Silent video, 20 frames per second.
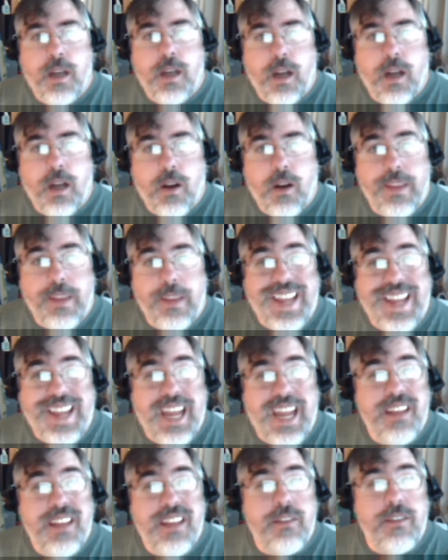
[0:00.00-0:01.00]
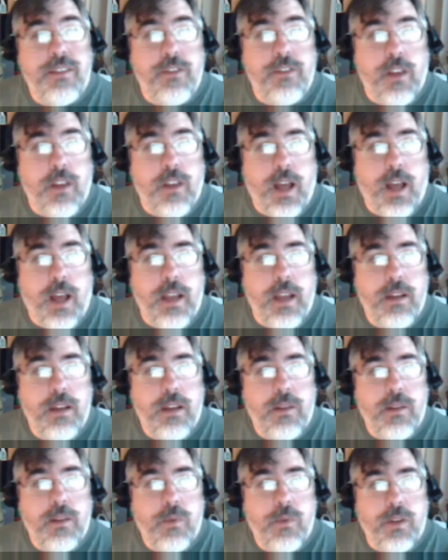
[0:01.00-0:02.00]
on the 8th of July,
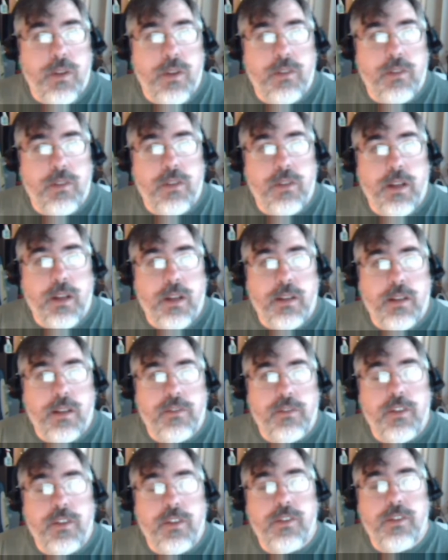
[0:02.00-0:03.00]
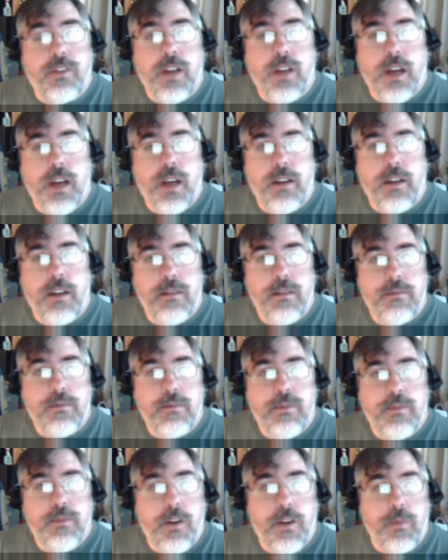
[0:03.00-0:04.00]
was the first guy
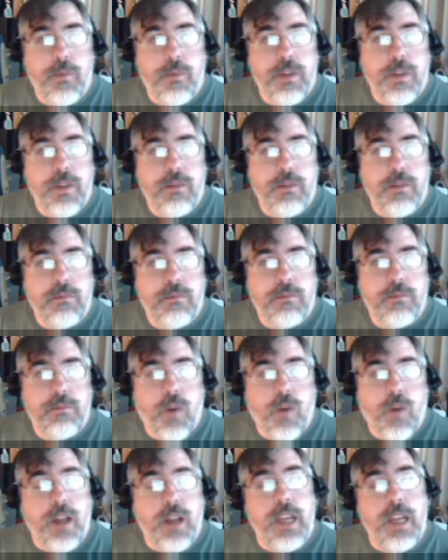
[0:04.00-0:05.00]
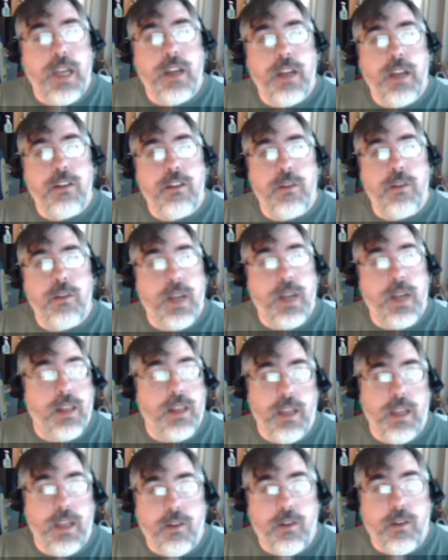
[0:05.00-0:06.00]
filmed walking into a
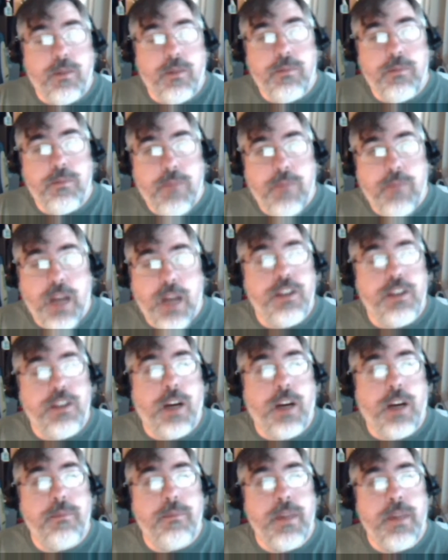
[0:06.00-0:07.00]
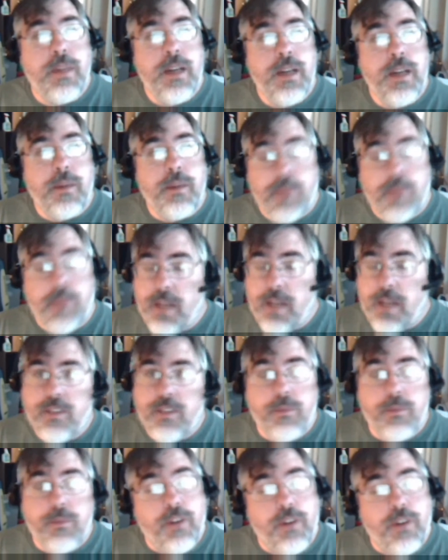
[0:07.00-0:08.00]
legal pot shop, buying some
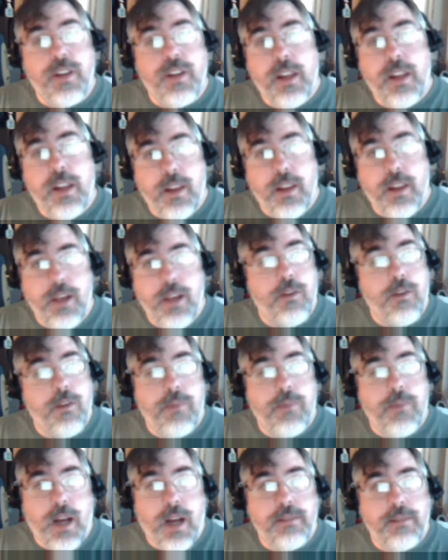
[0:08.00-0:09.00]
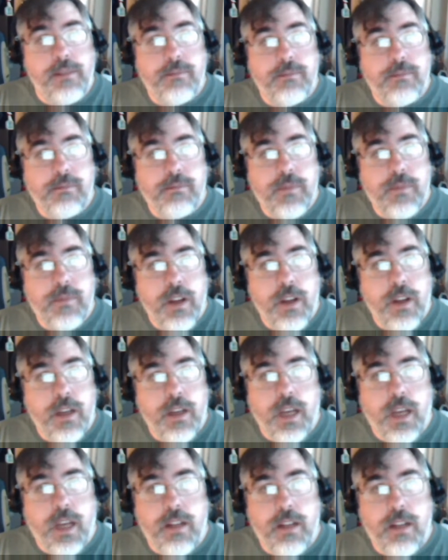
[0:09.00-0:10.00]
perfectly legal pot,
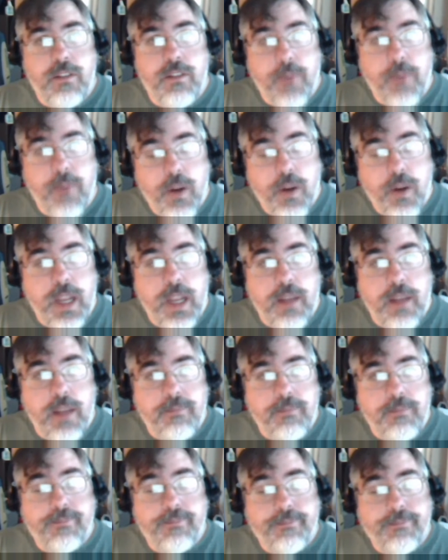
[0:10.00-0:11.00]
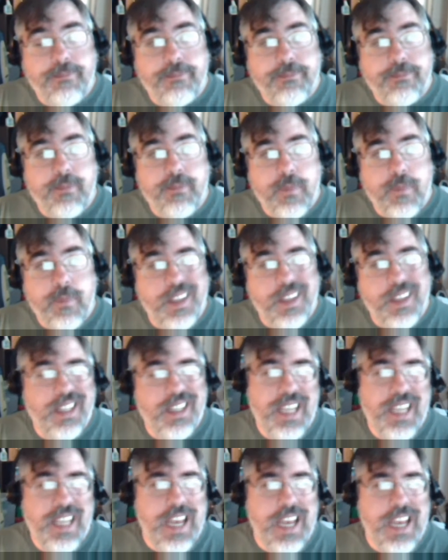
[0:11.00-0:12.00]
and smoking it.
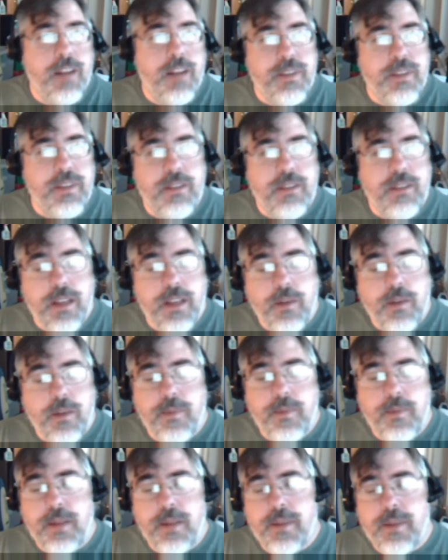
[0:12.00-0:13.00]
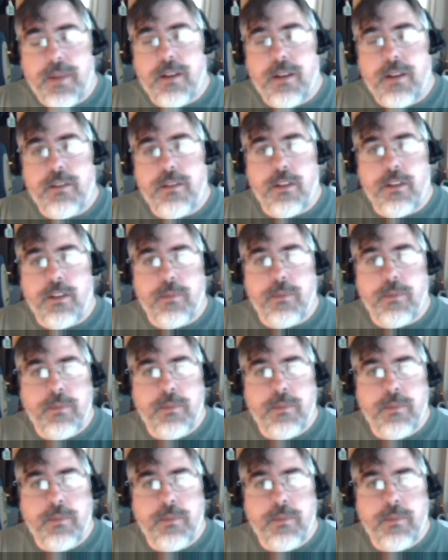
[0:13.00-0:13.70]
Cannabis, I think, would be a better term.